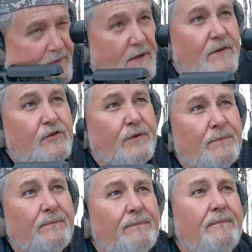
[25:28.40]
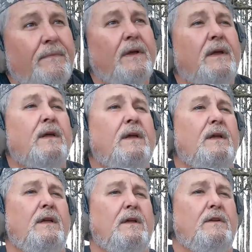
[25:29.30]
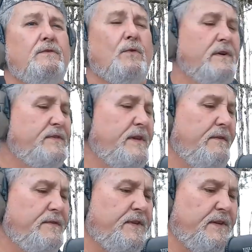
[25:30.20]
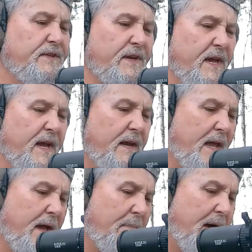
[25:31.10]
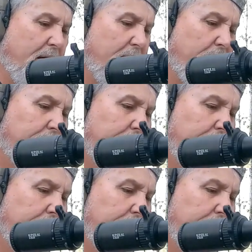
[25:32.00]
inch. 2769. I might have.